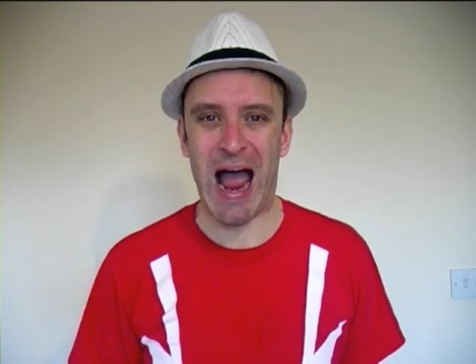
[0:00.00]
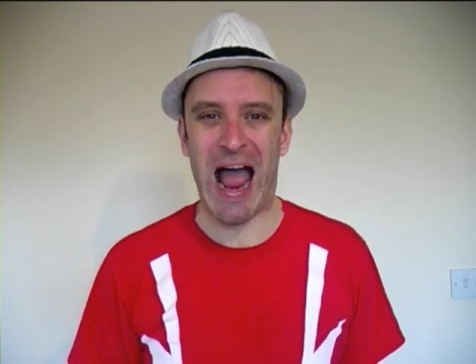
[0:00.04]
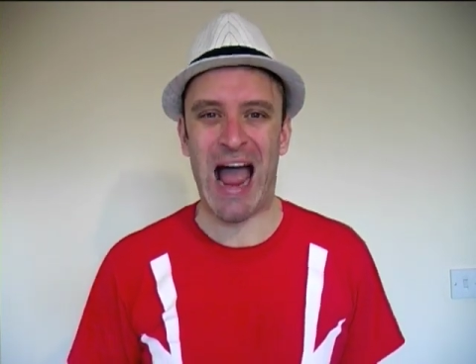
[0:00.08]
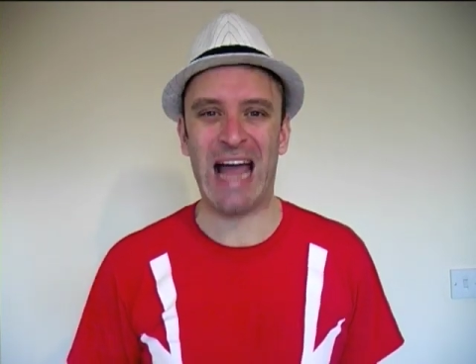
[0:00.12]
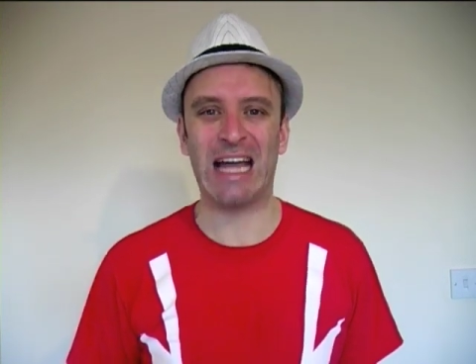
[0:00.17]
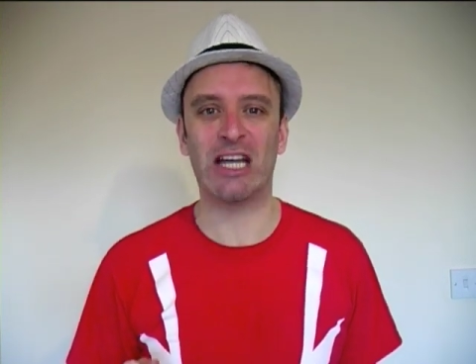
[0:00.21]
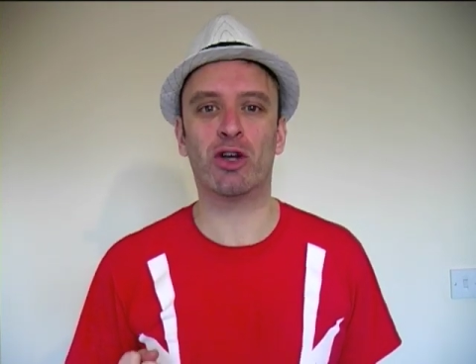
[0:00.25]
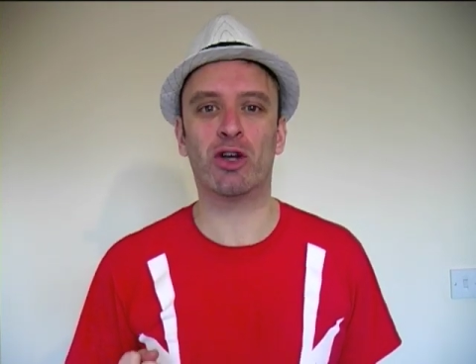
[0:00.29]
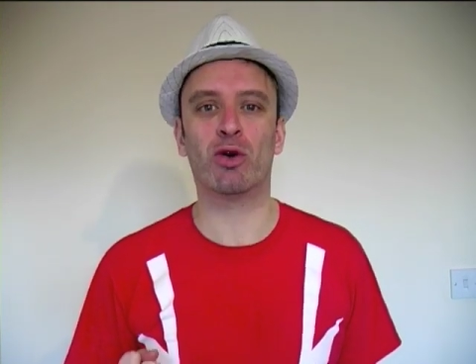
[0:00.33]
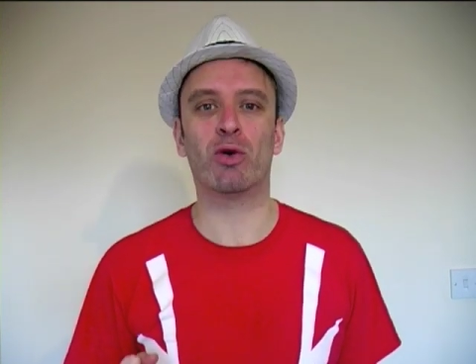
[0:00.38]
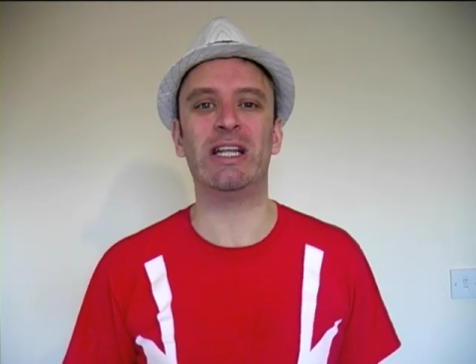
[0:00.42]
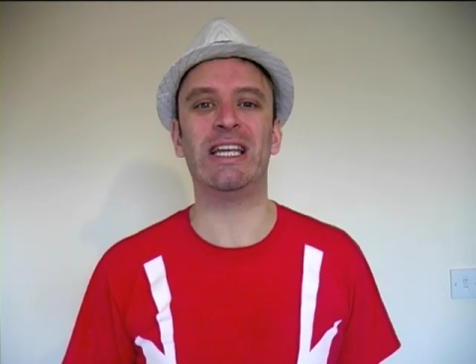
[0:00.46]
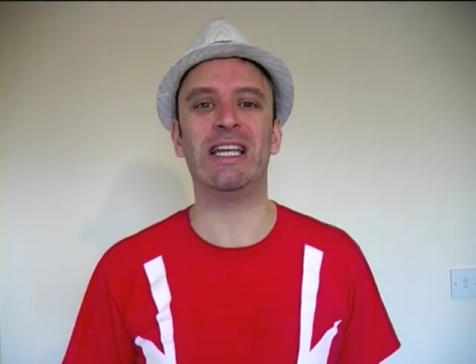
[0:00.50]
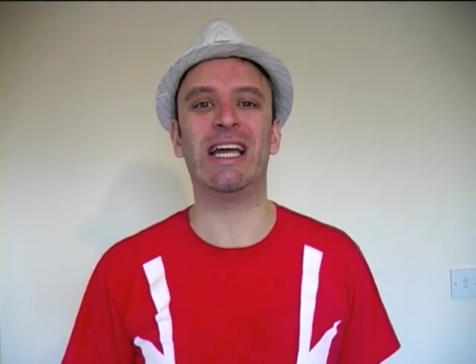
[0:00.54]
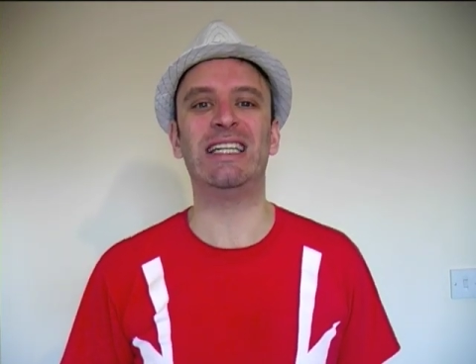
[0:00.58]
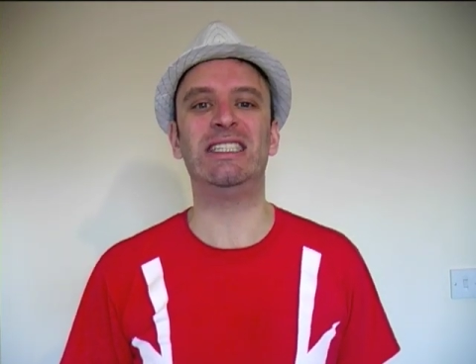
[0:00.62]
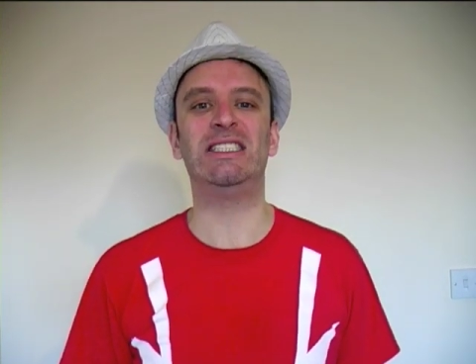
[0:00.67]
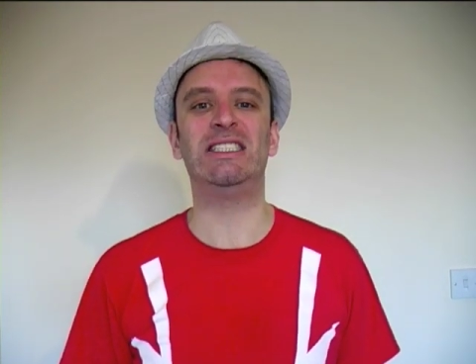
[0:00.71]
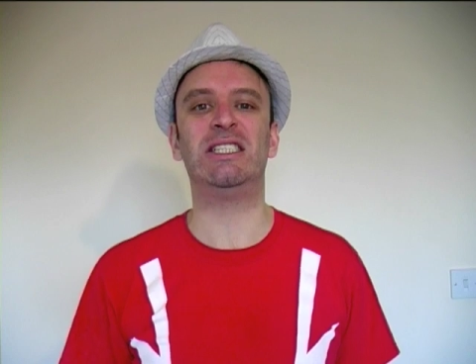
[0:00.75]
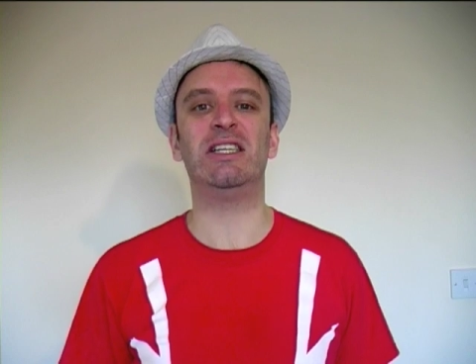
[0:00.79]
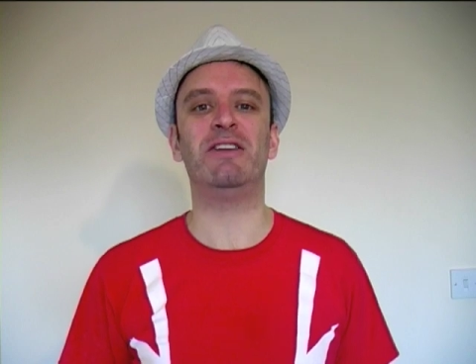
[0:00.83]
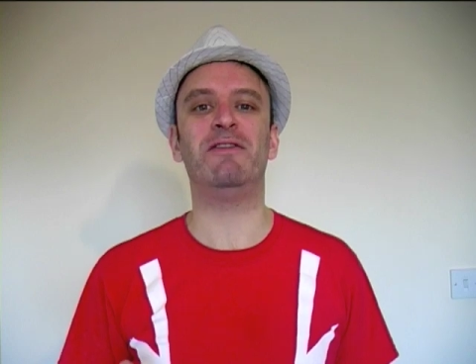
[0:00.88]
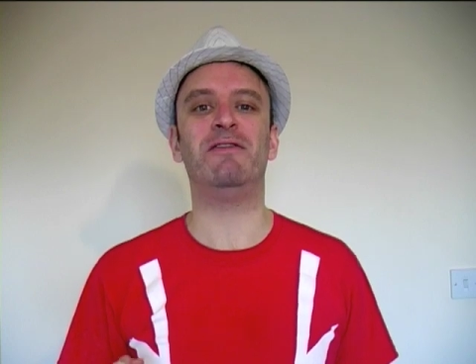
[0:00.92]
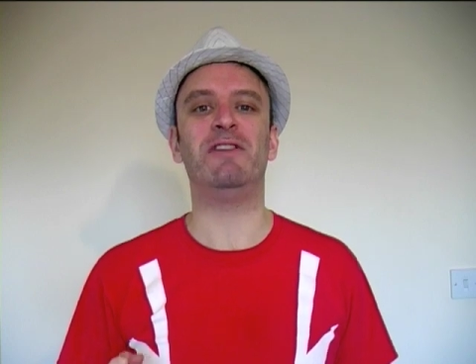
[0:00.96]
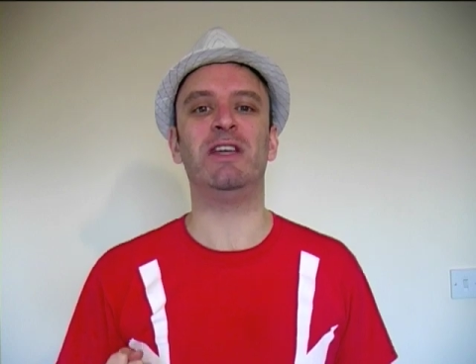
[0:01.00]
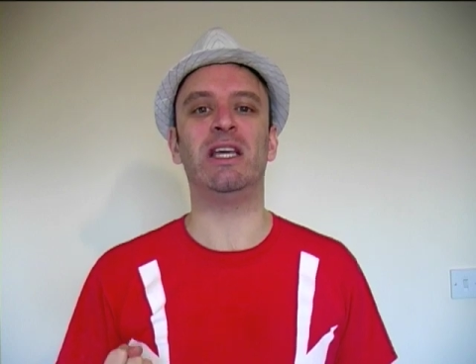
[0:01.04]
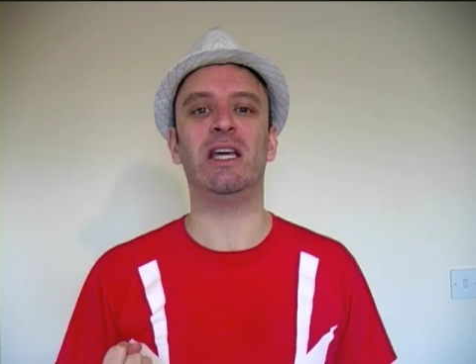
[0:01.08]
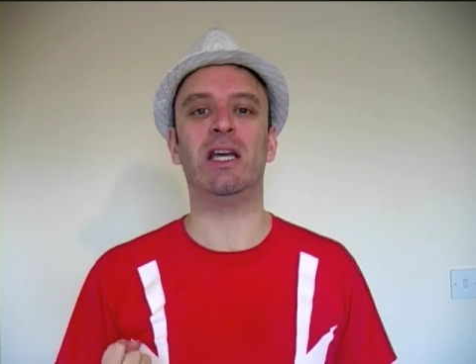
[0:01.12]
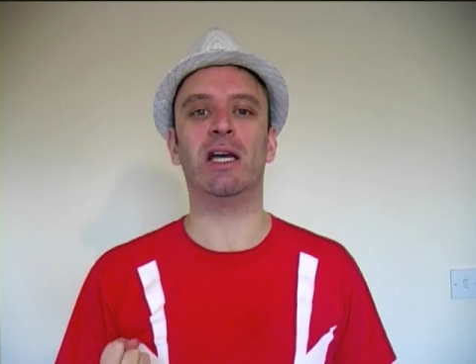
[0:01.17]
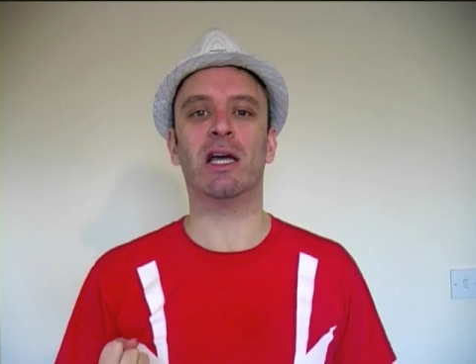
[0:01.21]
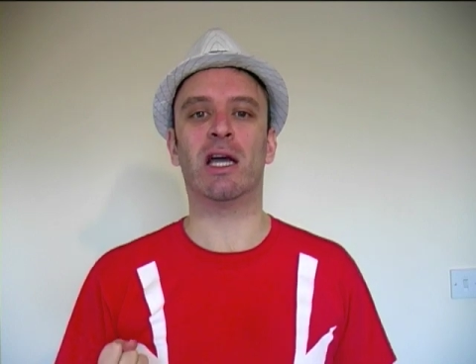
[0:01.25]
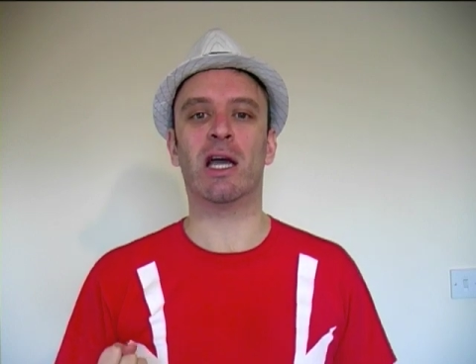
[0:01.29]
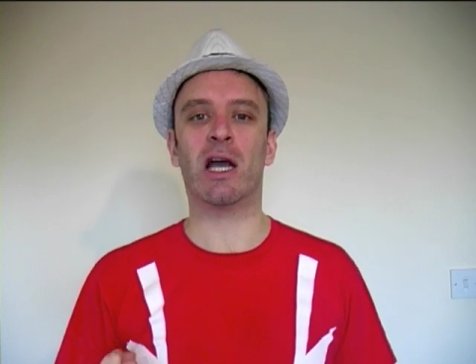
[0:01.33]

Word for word: and creative year